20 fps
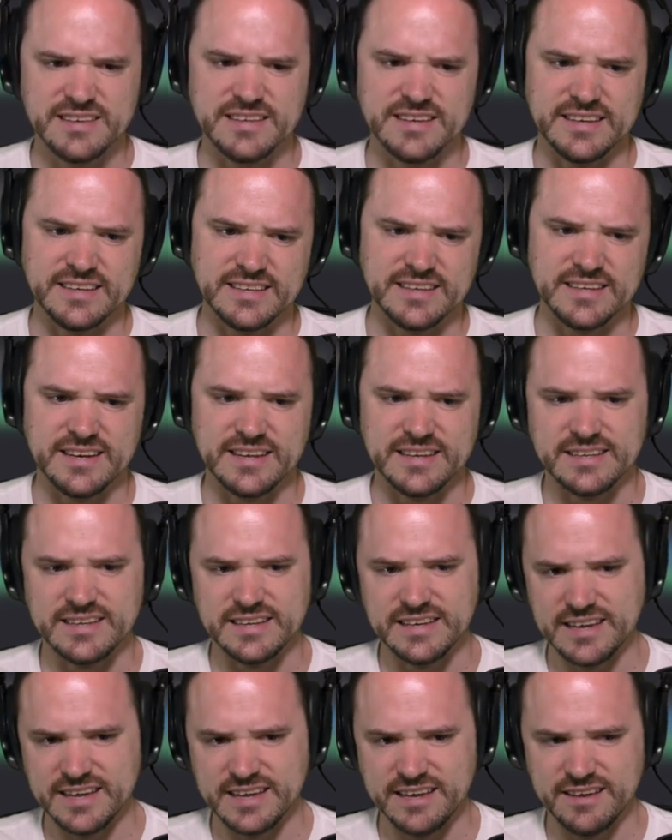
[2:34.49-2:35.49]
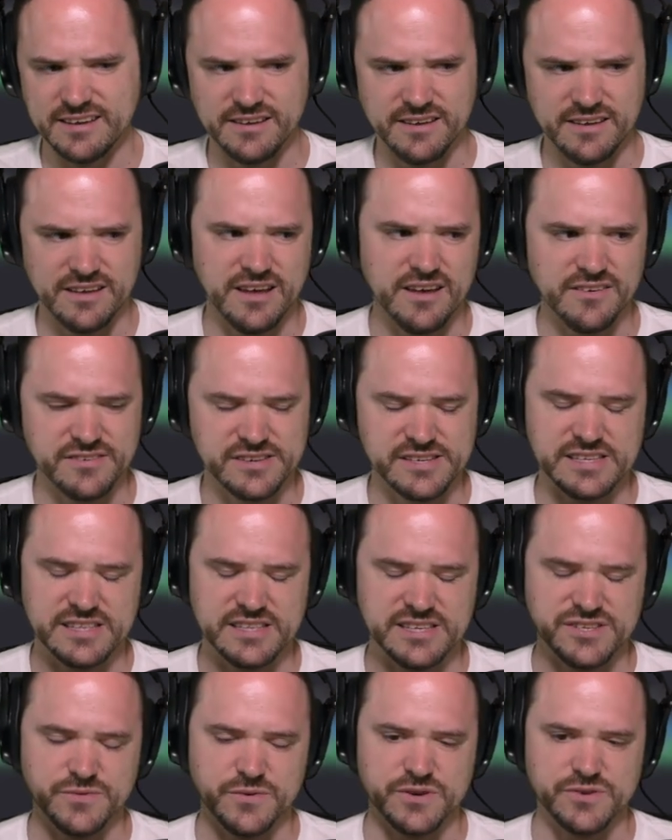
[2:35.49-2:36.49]
Obviously,
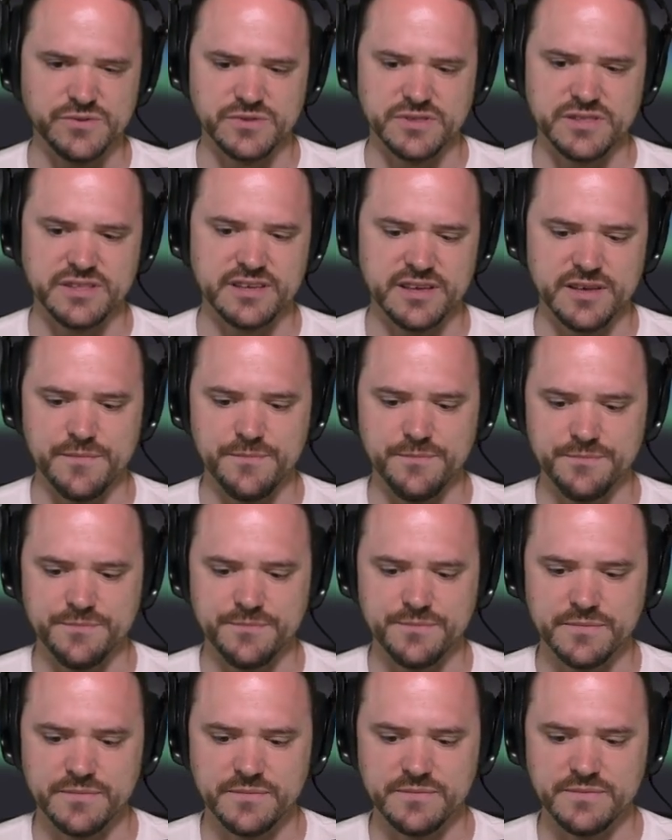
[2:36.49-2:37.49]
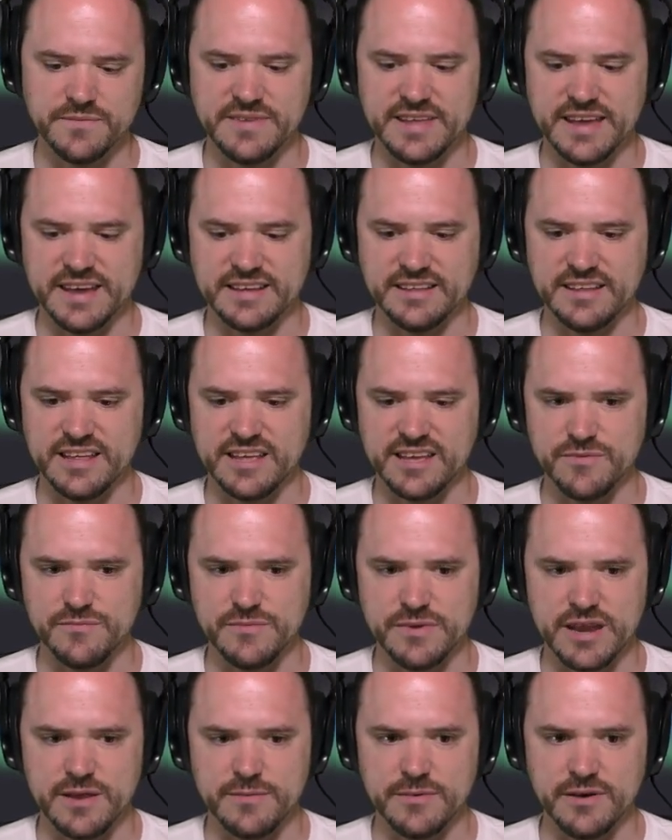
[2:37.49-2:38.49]
this works with the Decklink
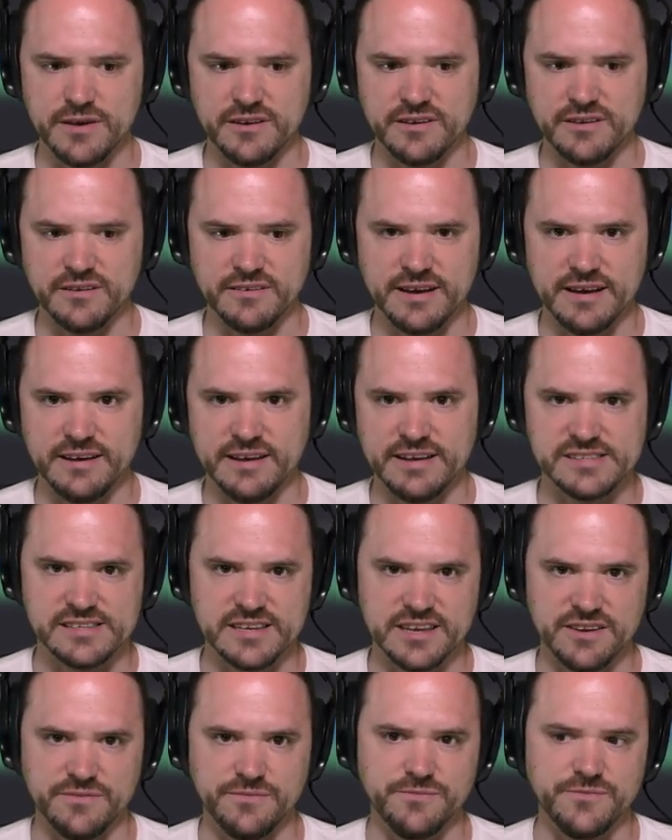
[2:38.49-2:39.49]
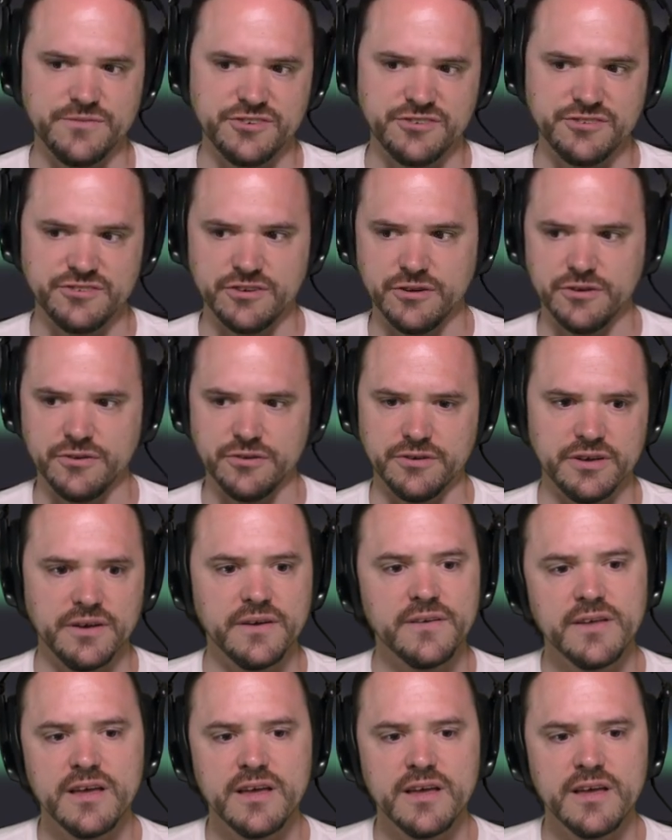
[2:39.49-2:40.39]
mini monitor out, as I showed